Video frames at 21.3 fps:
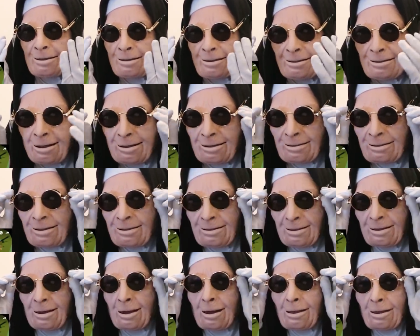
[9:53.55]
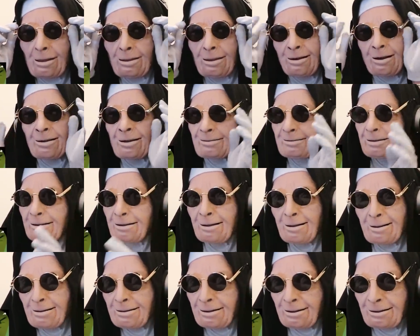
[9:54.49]
Just like theory-wise,
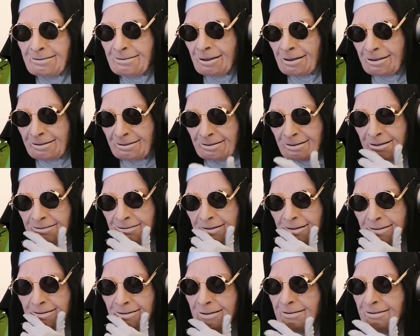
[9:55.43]
but obviously, you know what I'm saying?